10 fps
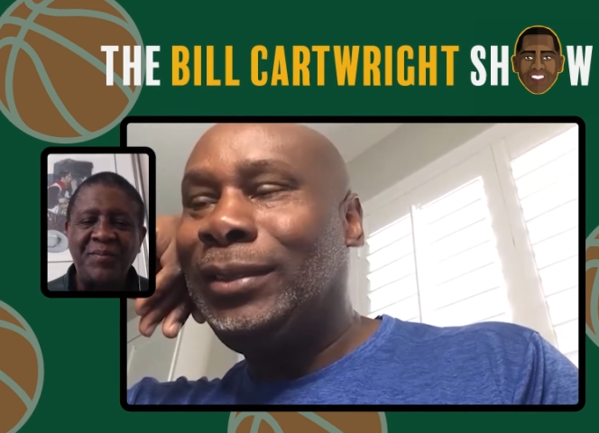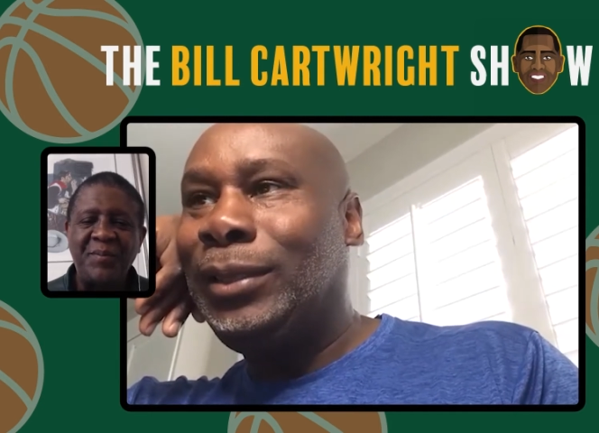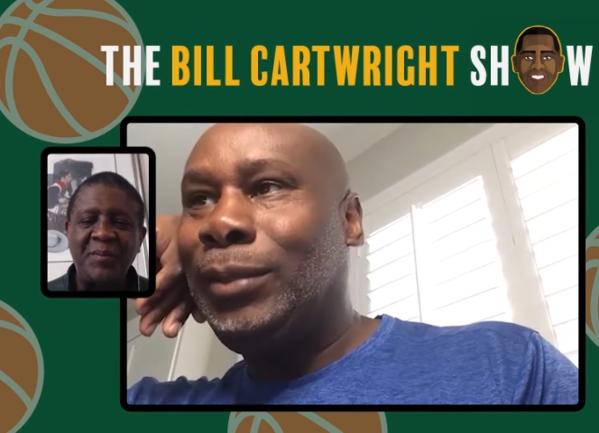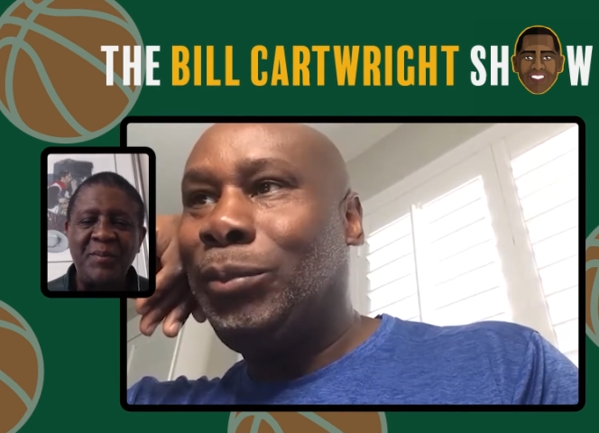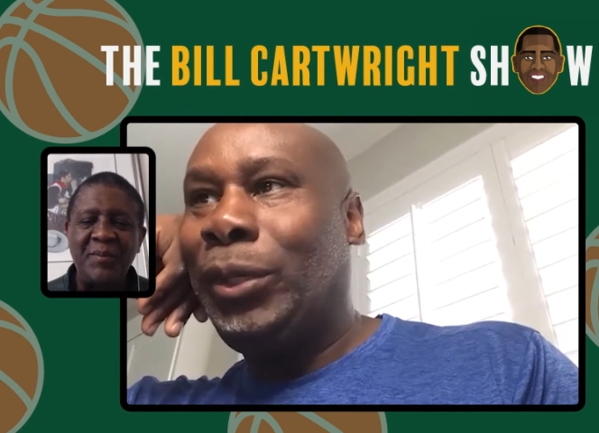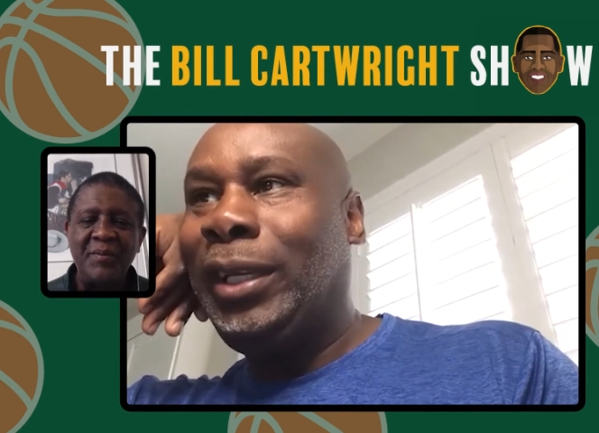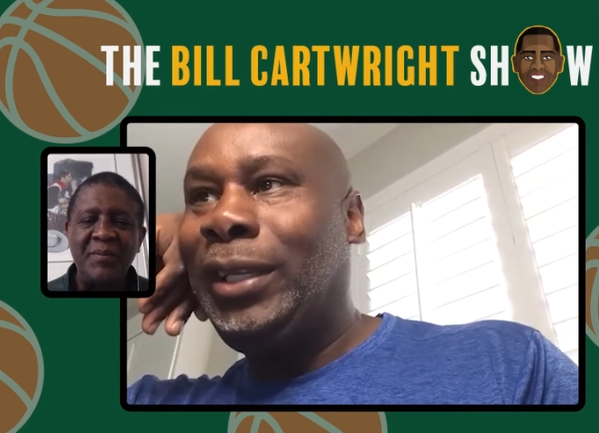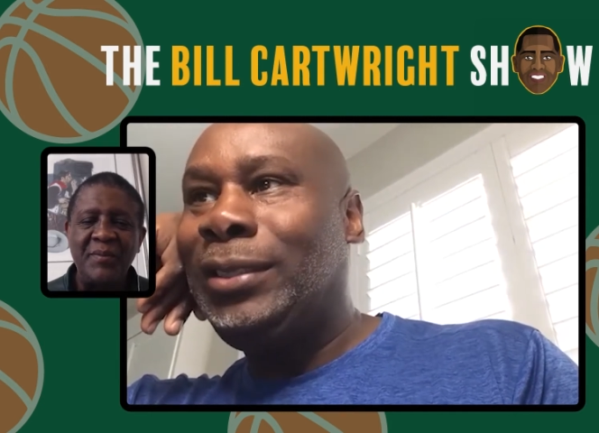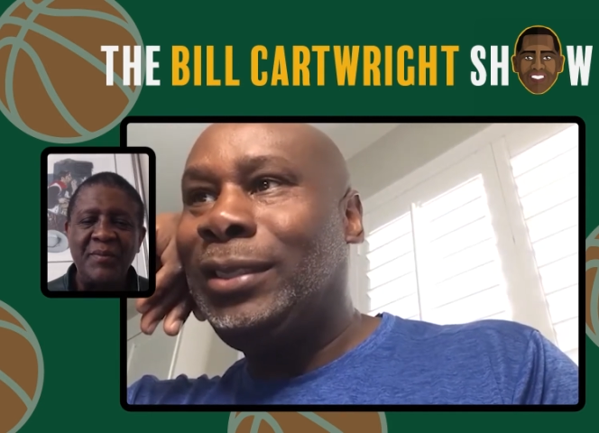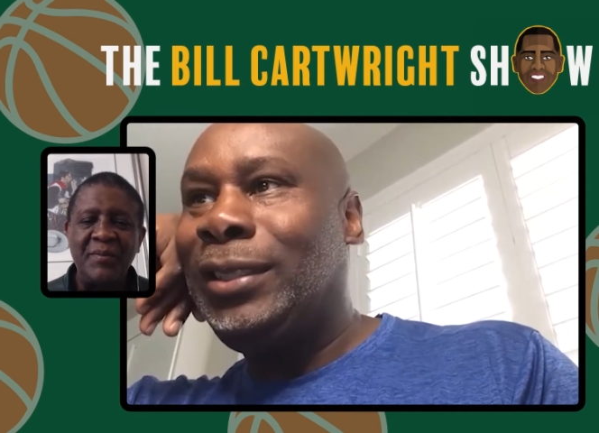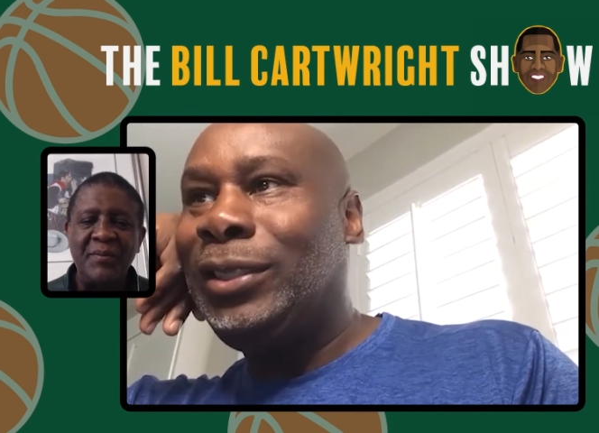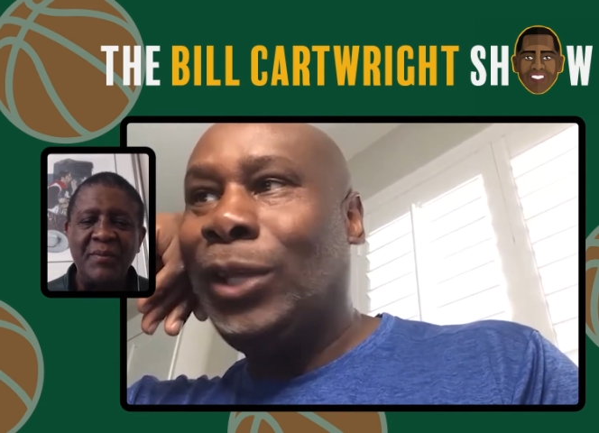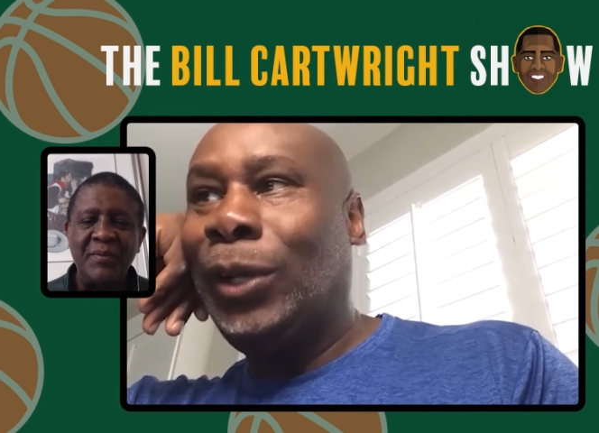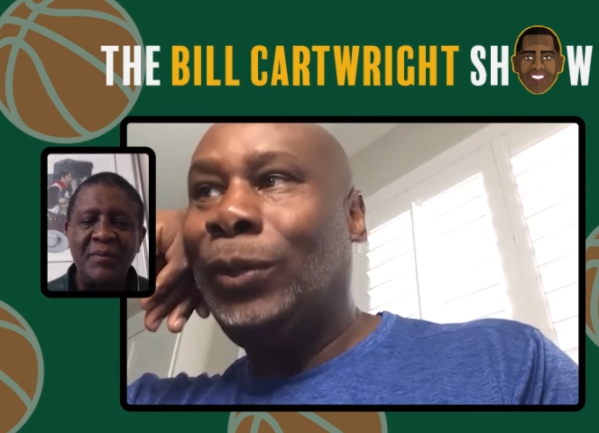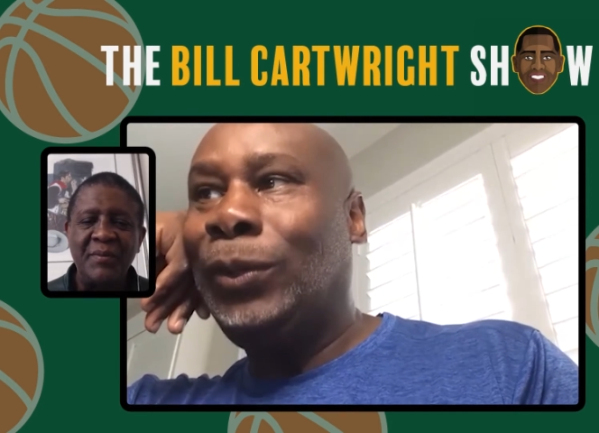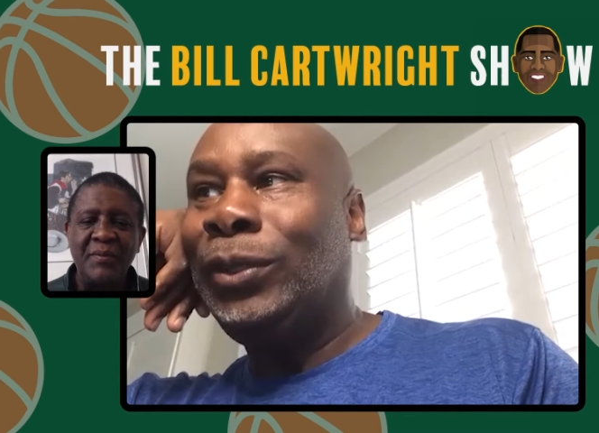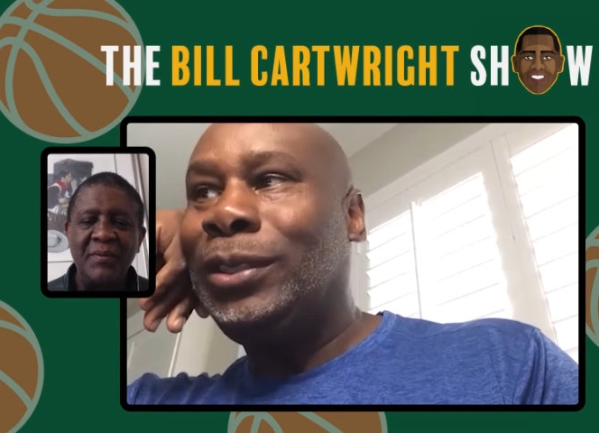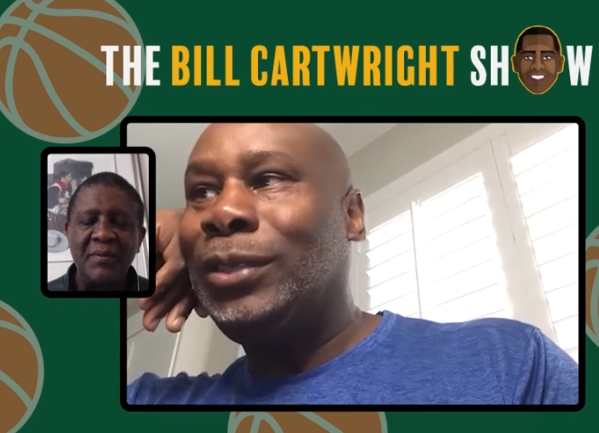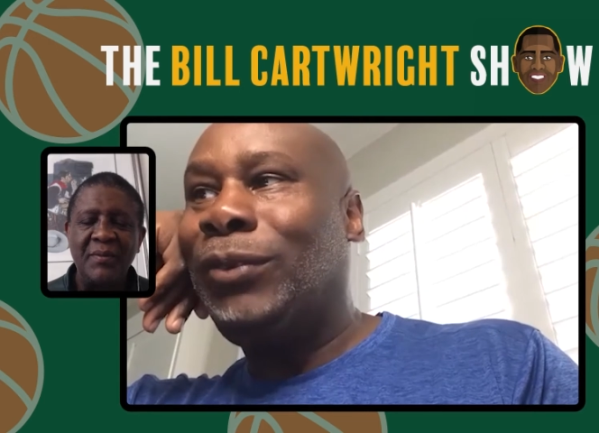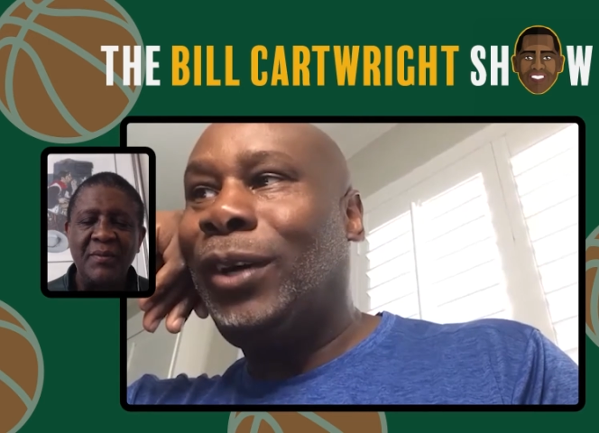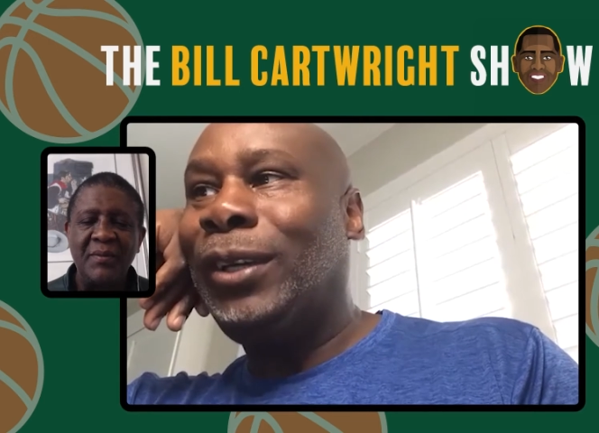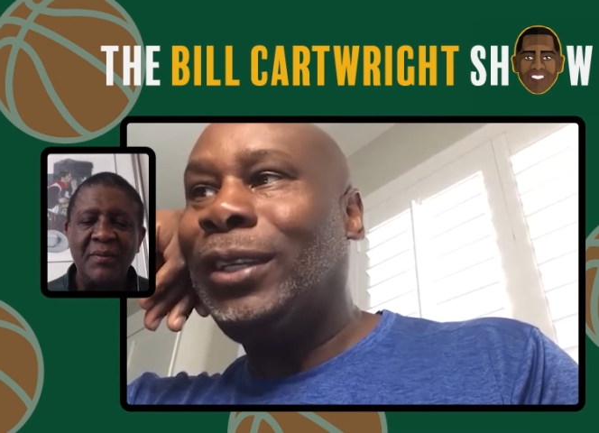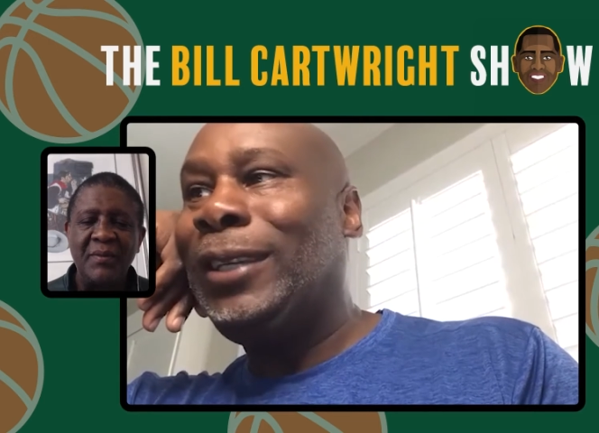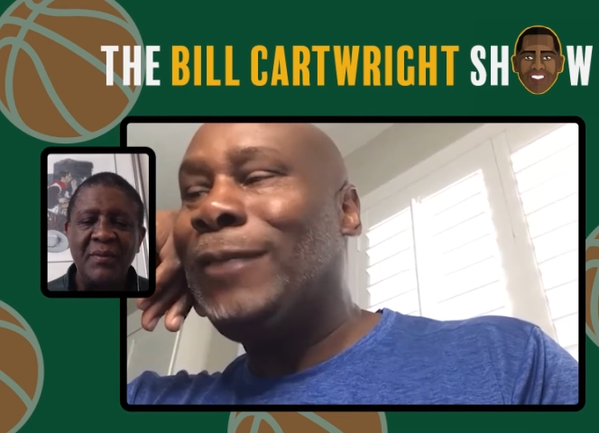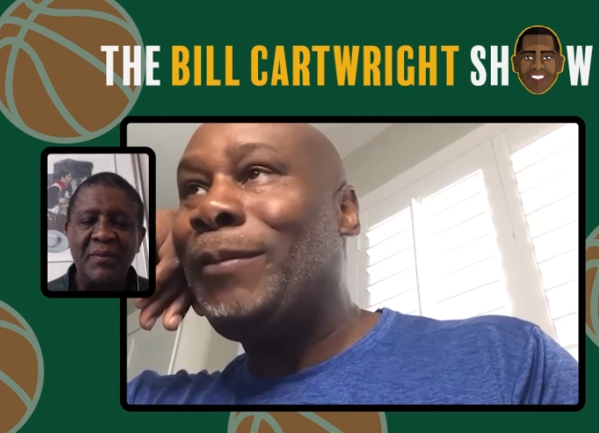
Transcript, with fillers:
Speaker 1: the bridge and it's cold and it's foggy.